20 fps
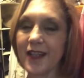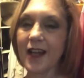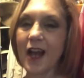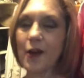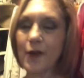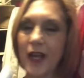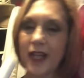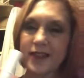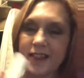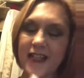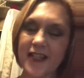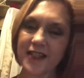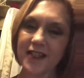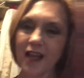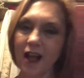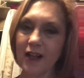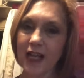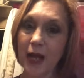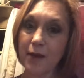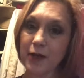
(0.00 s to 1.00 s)
Okay,
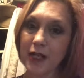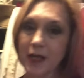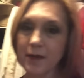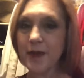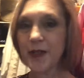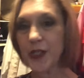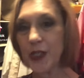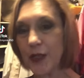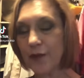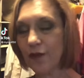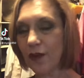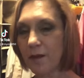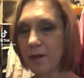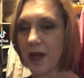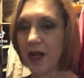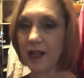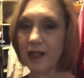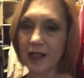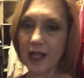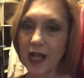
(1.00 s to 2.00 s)
TikTok, I'm coming to you from my
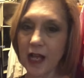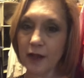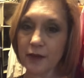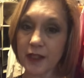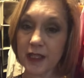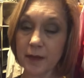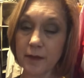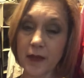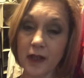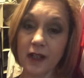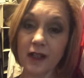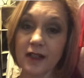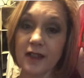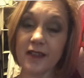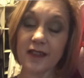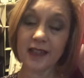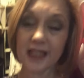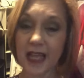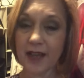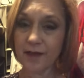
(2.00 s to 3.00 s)
closet
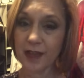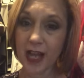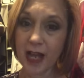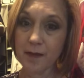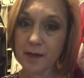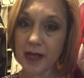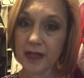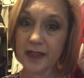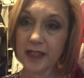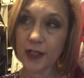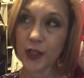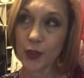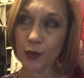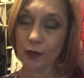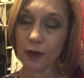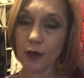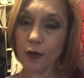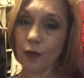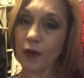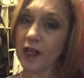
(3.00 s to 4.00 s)
because I've got my
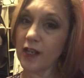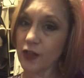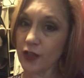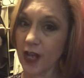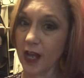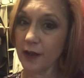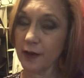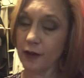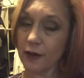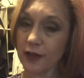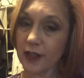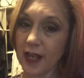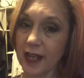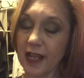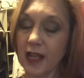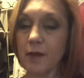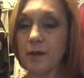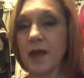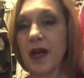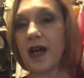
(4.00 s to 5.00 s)
six-year-old grandchild here today
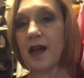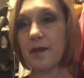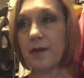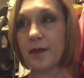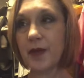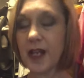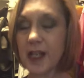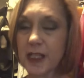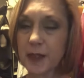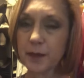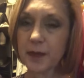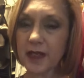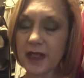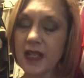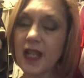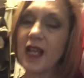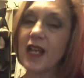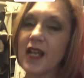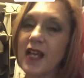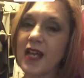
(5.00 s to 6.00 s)
and my husband,
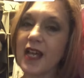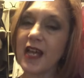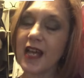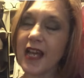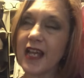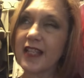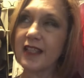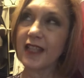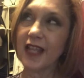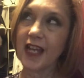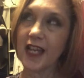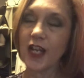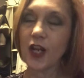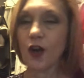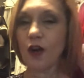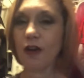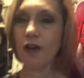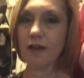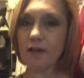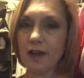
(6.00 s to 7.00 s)
and they
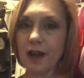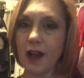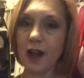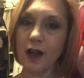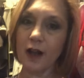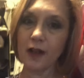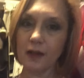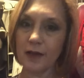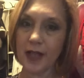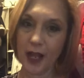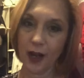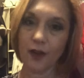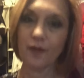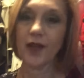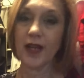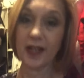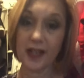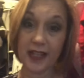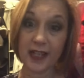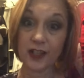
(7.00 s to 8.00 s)
are uh,
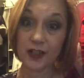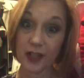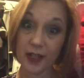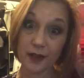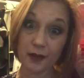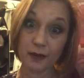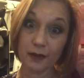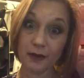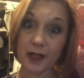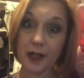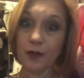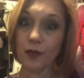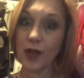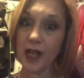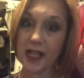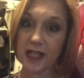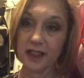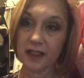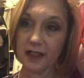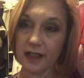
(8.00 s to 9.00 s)
aggravating each other and
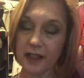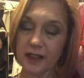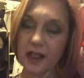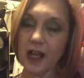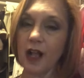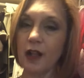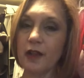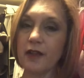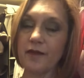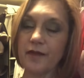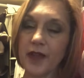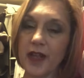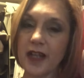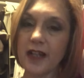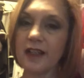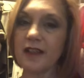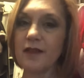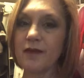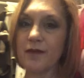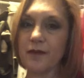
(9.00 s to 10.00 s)
wrestling. It's all in
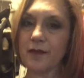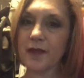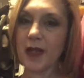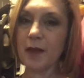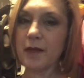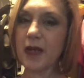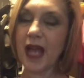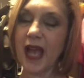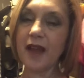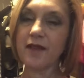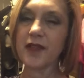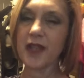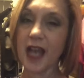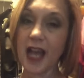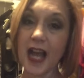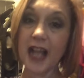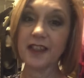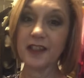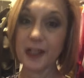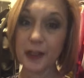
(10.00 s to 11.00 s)
fun. I have to
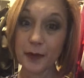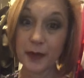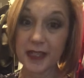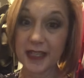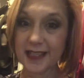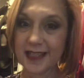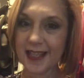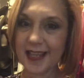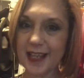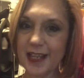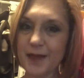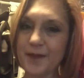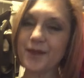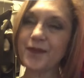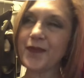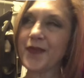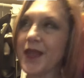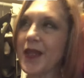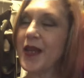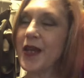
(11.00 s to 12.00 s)
hide to do anything.
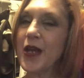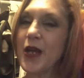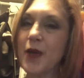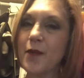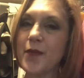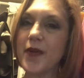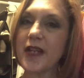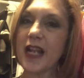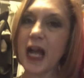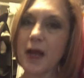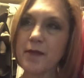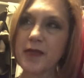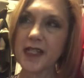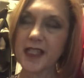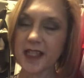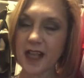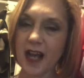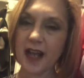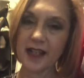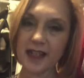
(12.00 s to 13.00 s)
But I'm
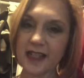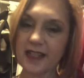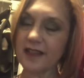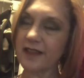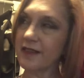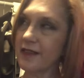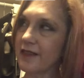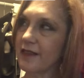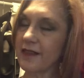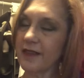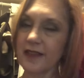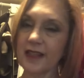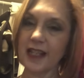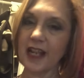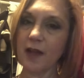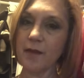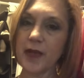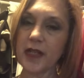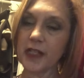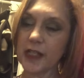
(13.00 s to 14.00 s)
excited that
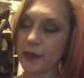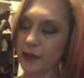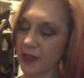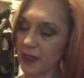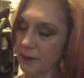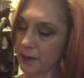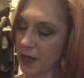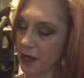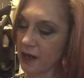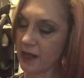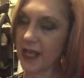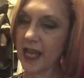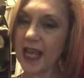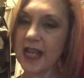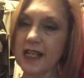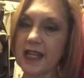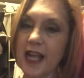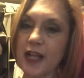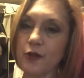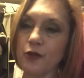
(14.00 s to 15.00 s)
I've been using the Mary Kay
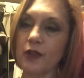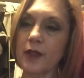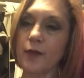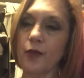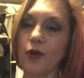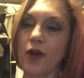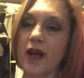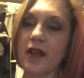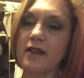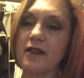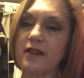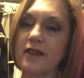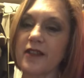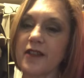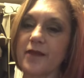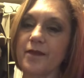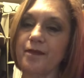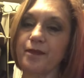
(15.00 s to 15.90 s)
Naturally products.